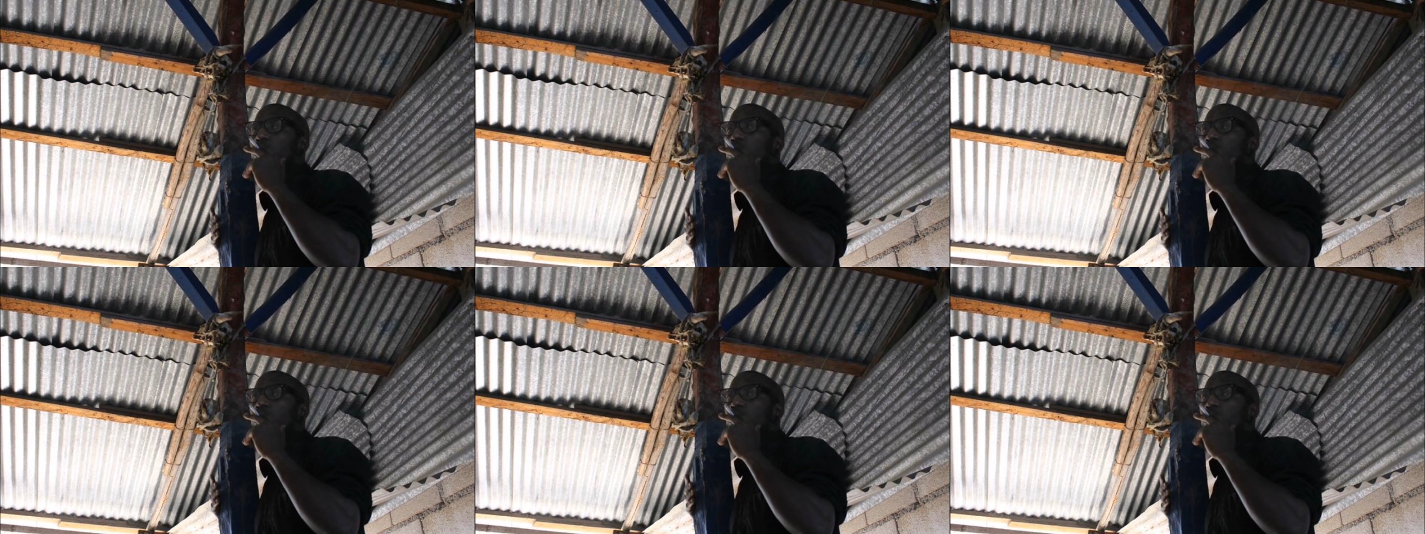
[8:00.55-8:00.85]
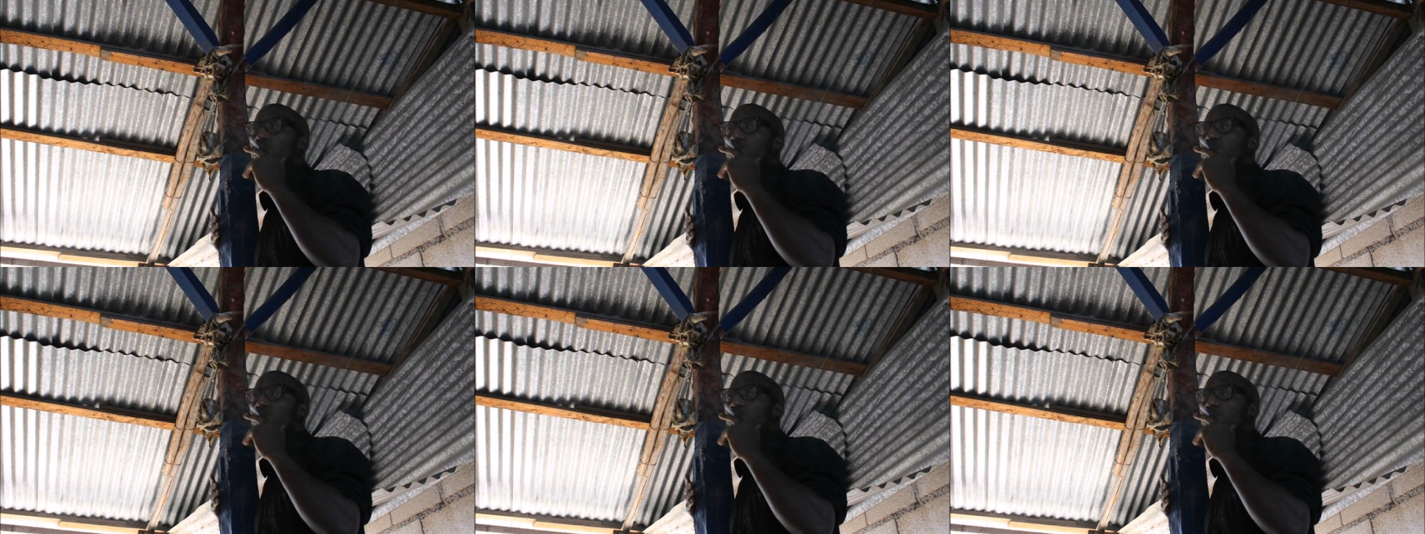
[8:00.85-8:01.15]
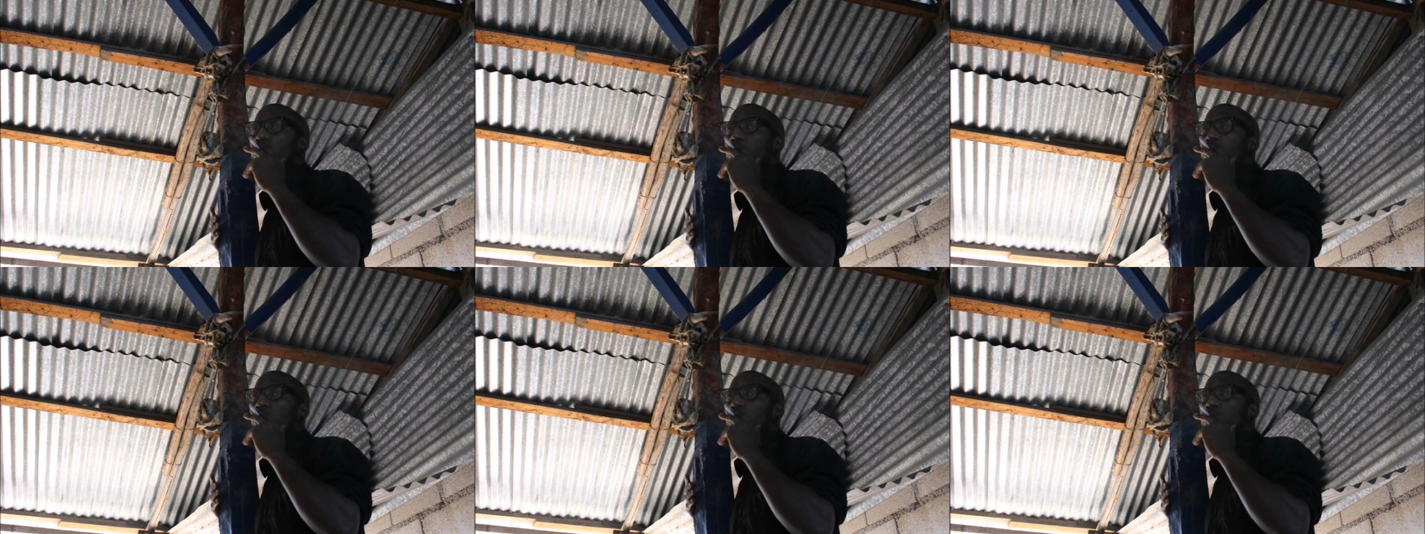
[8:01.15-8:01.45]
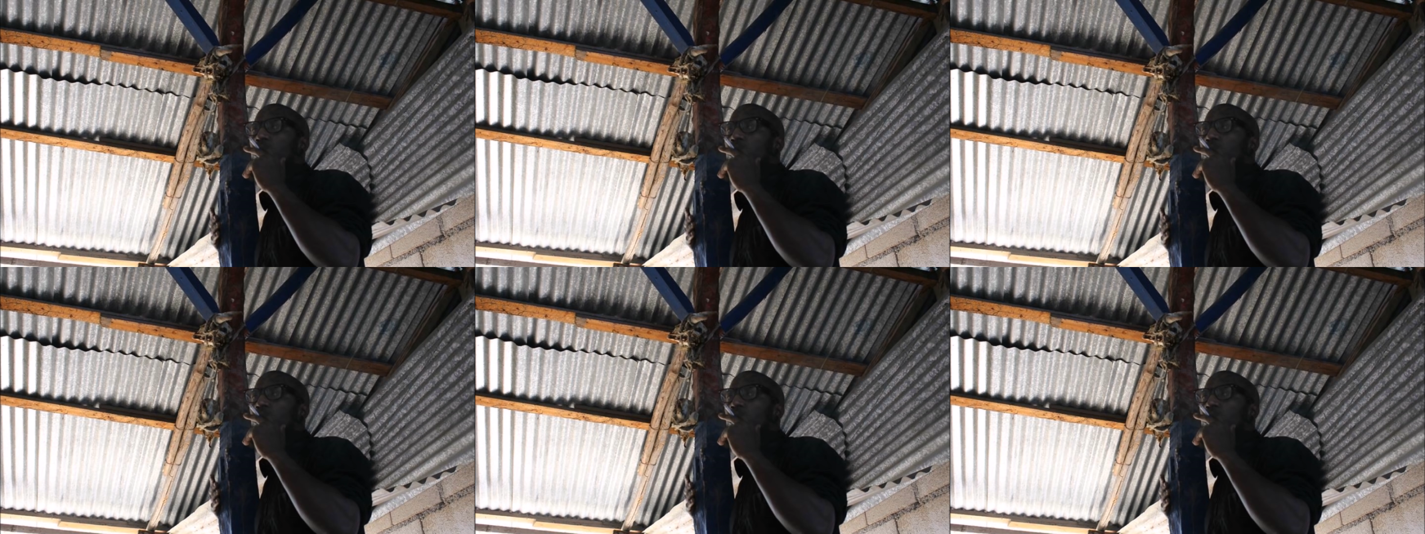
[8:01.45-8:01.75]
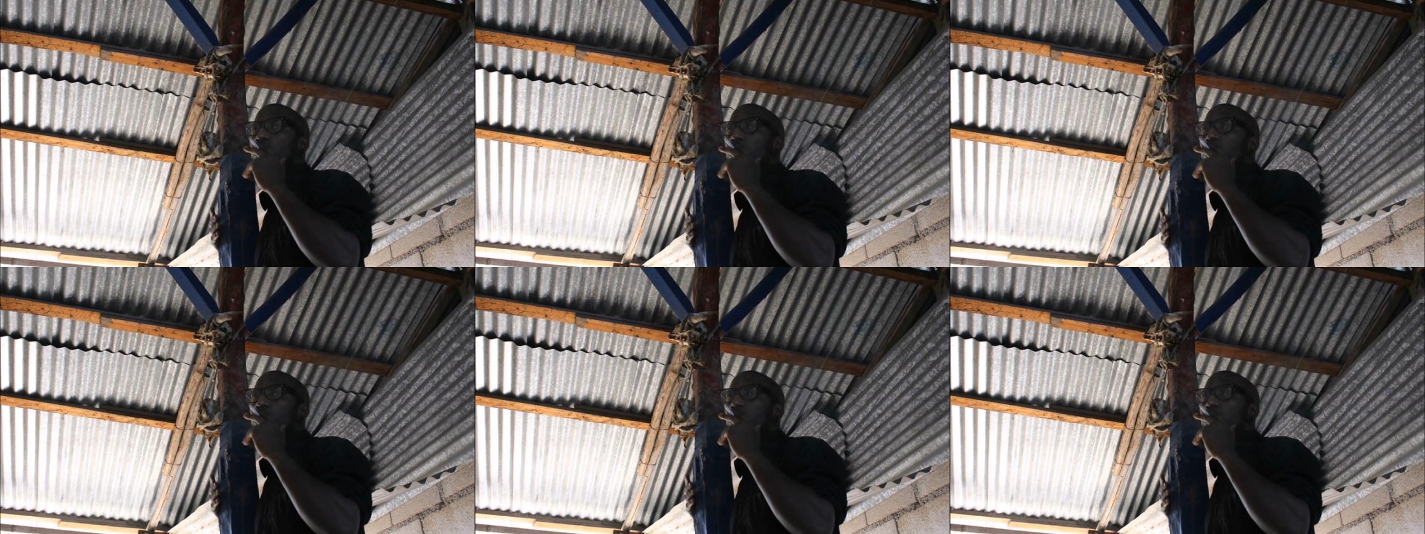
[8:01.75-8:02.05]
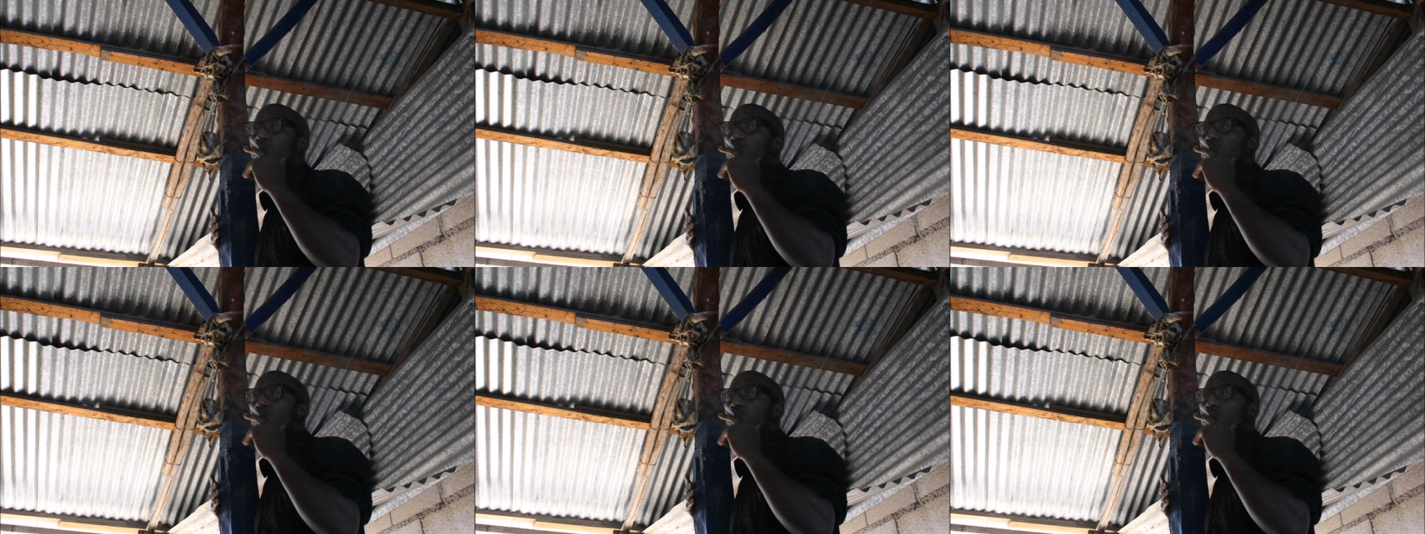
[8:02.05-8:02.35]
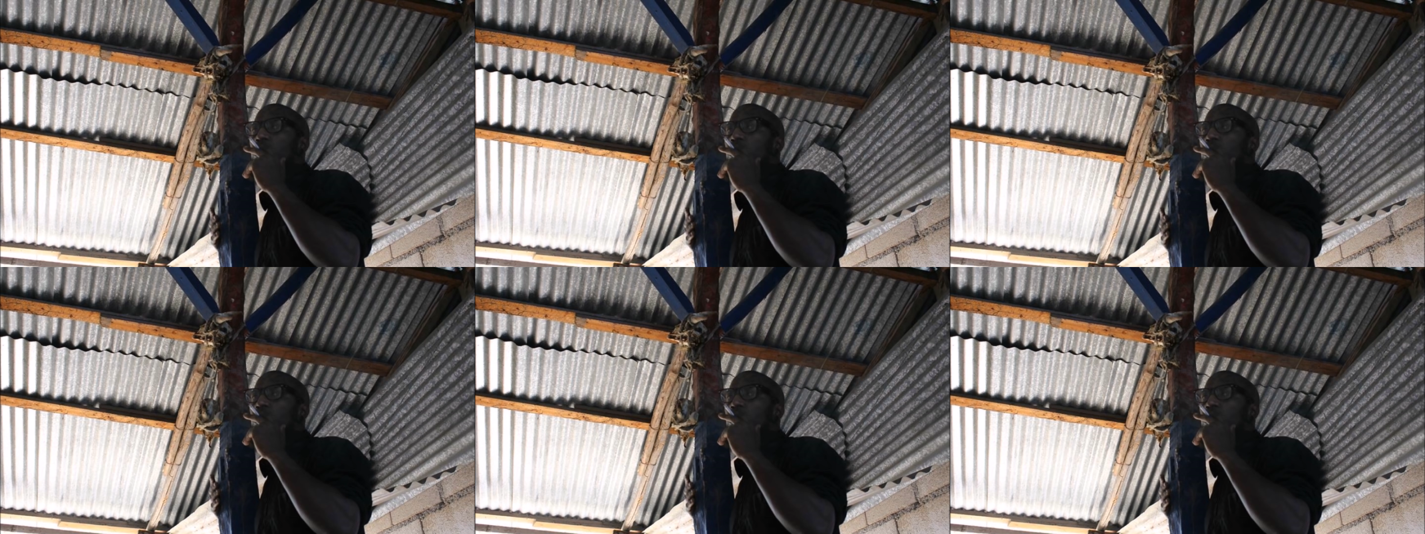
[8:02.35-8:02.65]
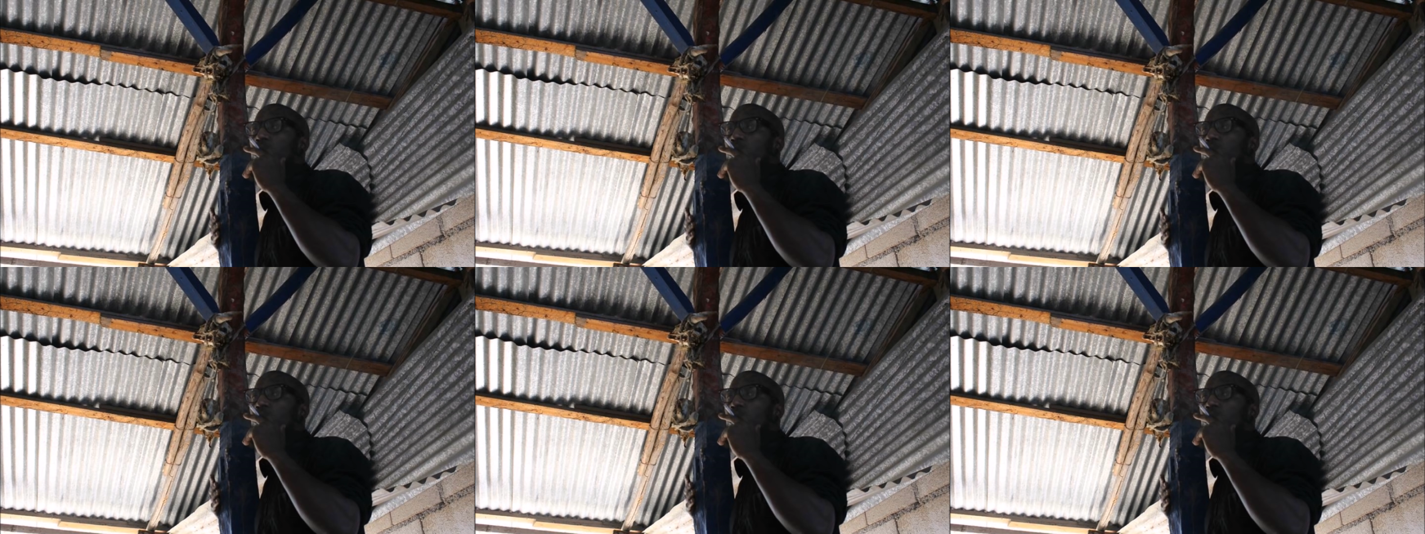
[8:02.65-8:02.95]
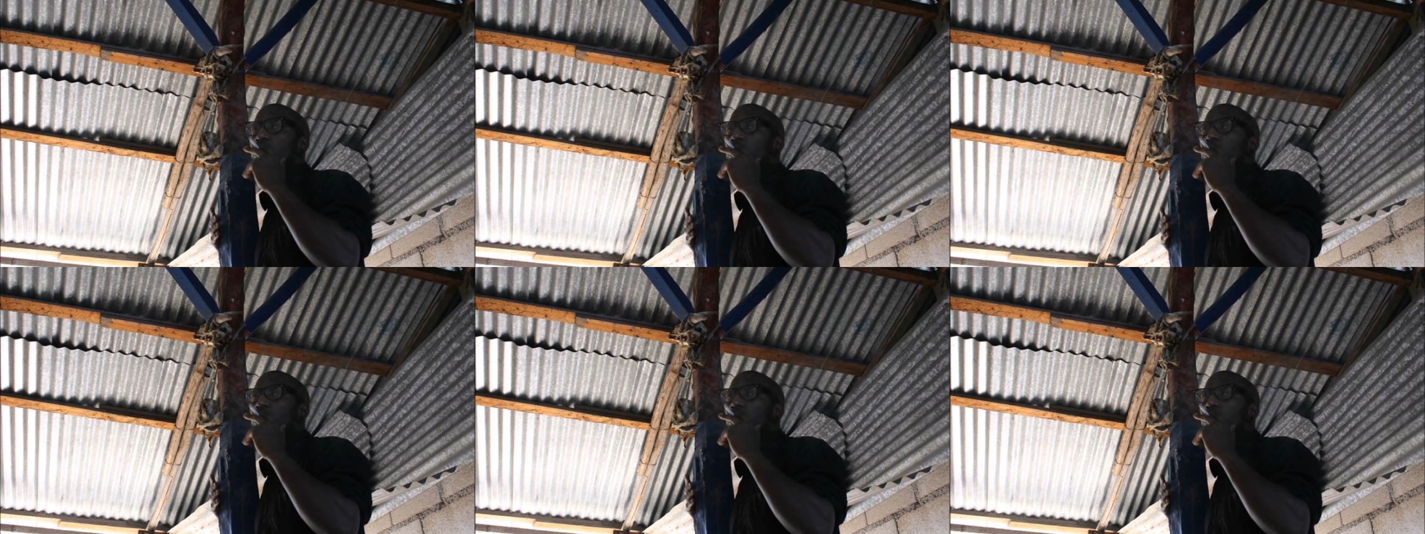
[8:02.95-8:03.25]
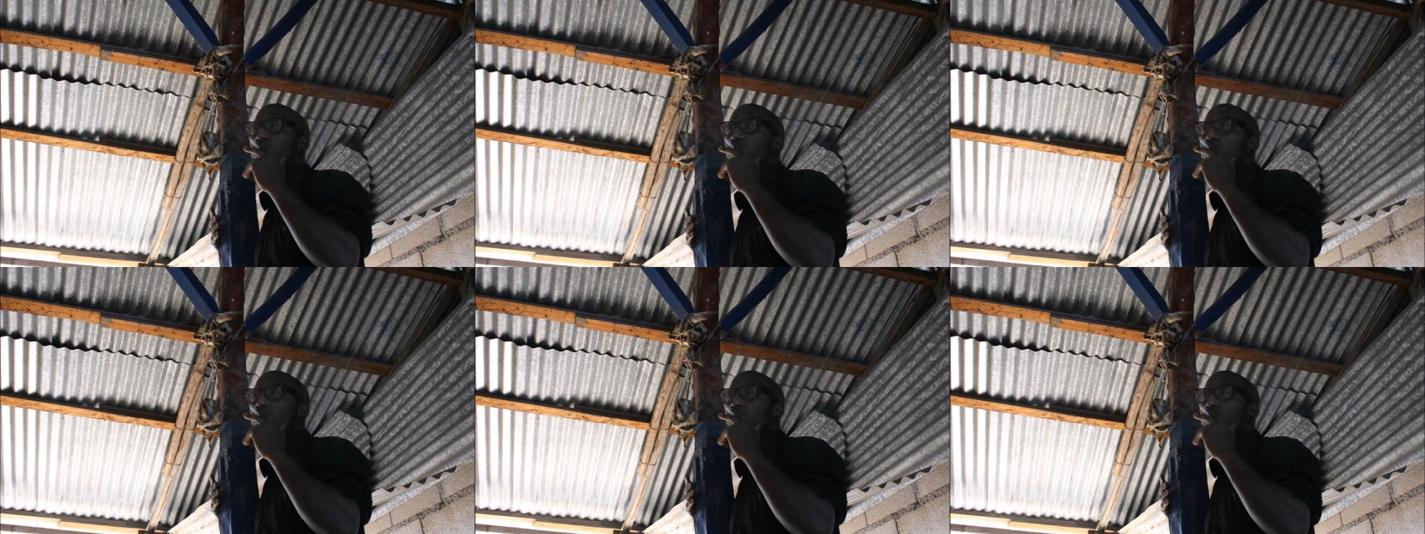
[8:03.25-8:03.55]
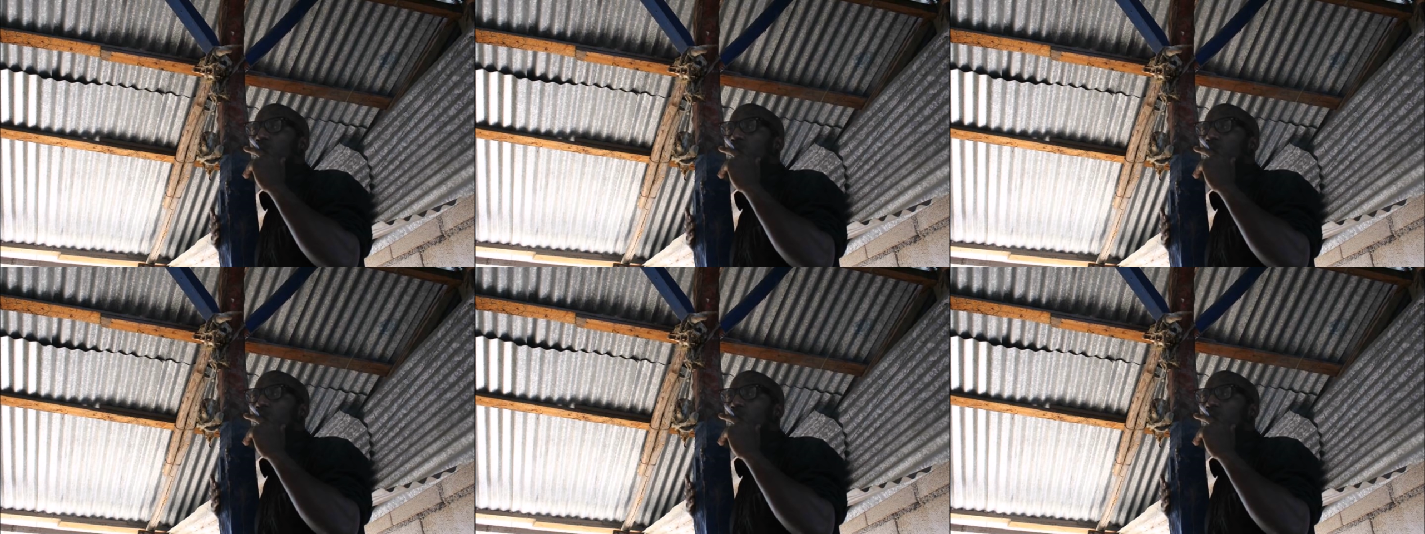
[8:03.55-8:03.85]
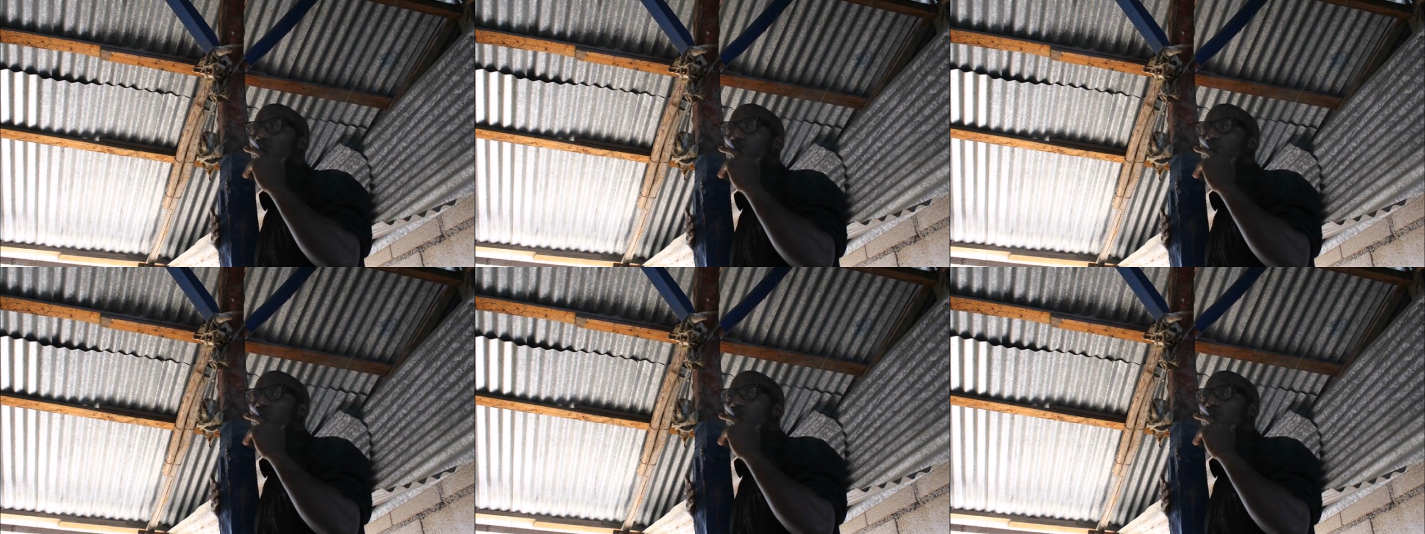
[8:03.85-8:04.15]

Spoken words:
Nobody's mouth can be seen.